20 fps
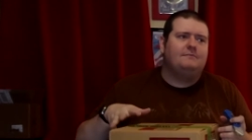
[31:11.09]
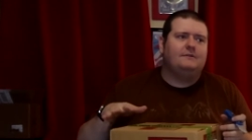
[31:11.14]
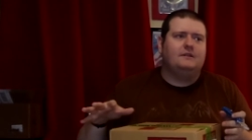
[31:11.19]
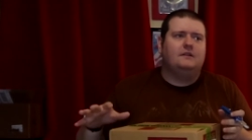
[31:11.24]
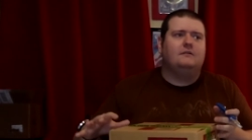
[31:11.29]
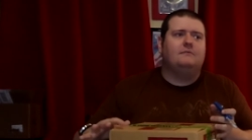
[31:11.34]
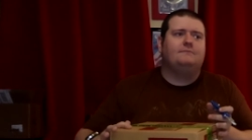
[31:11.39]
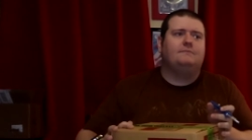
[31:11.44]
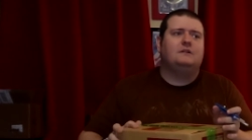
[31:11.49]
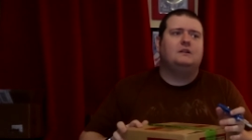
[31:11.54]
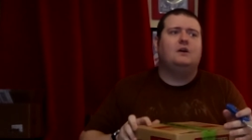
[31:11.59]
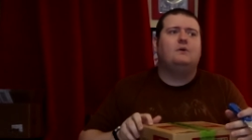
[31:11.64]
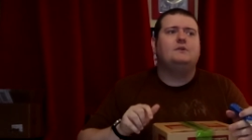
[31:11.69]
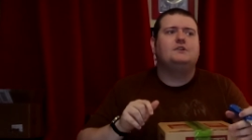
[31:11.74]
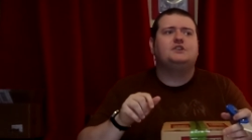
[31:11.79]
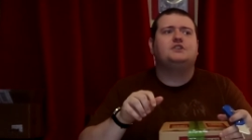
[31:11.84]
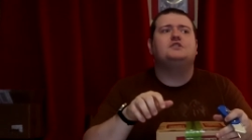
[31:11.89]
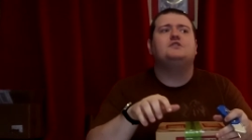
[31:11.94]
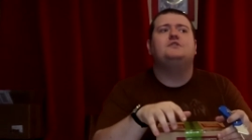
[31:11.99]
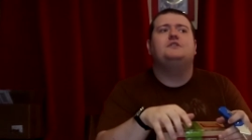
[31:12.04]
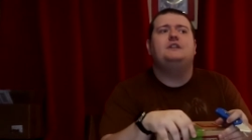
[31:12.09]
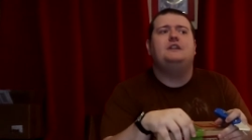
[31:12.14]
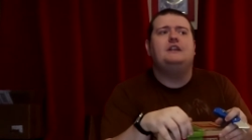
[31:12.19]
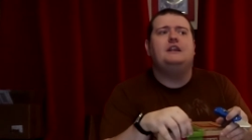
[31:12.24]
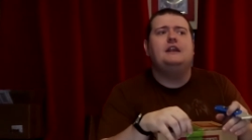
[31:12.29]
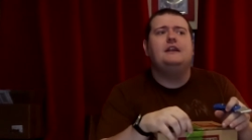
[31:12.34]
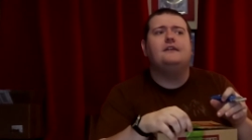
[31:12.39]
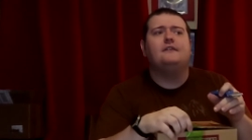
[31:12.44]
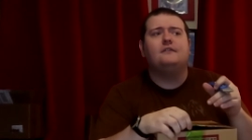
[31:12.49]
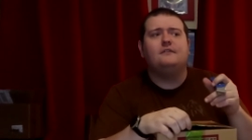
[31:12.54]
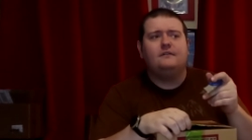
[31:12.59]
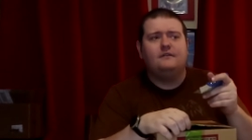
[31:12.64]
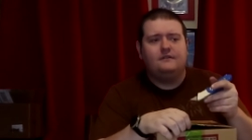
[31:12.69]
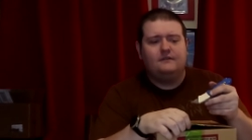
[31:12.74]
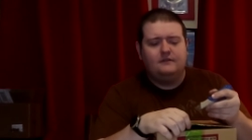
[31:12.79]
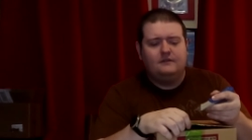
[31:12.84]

below a certain year.